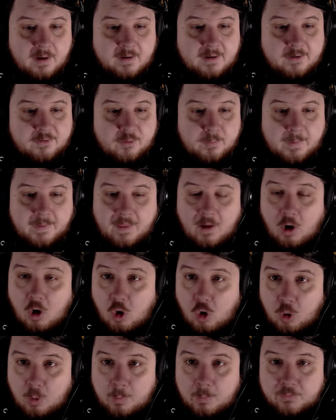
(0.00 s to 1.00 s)
Elizabeth
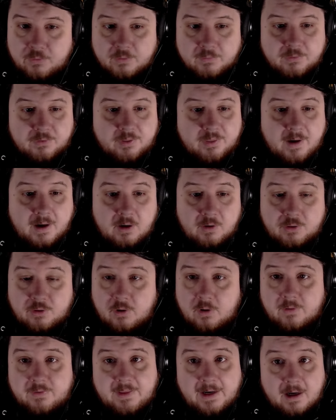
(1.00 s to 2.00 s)
Holmes of
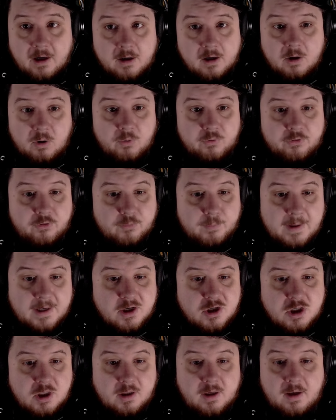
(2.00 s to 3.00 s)
Theranos is
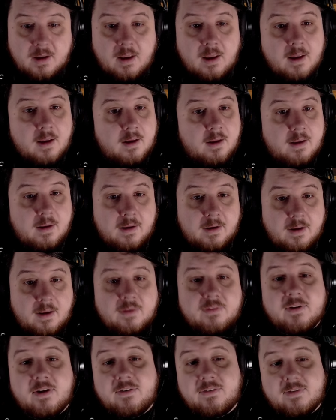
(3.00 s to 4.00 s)
mentioned.
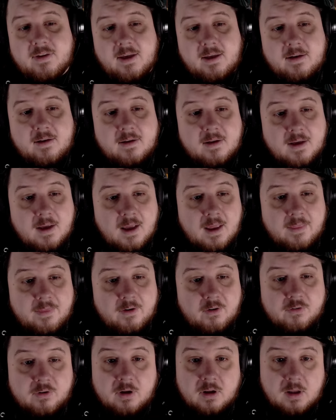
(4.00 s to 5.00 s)
As I said,
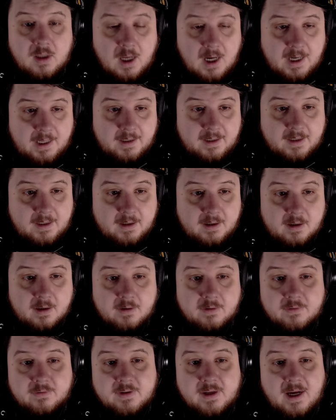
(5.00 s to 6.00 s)
there's a lot here.
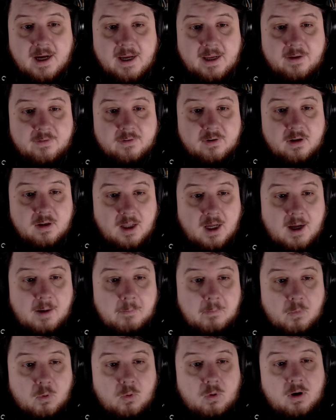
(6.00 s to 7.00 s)
This guy is a lot
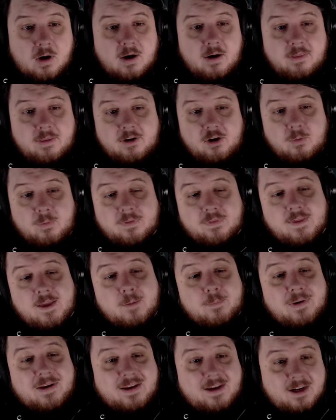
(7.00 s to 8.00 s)
more than you would think,
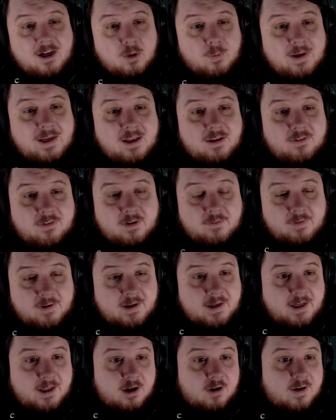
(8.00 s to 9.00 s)
but here we get something
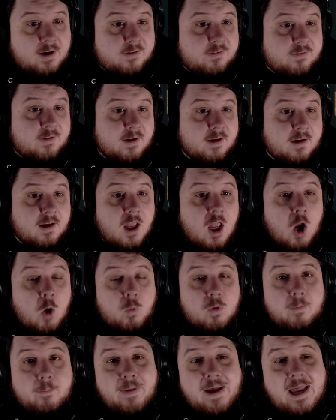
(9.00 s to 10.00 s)
very interesting.
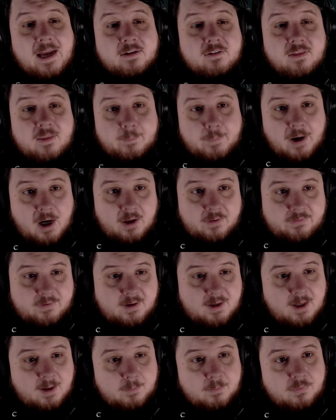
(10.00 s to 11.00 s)
We're back to the Ponzi
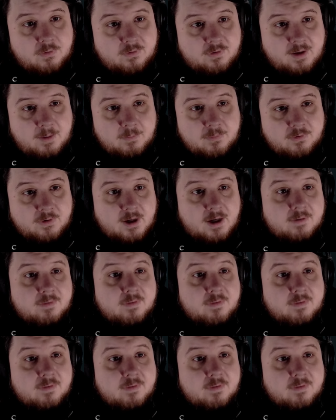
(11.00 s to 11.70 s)
scheme stuff.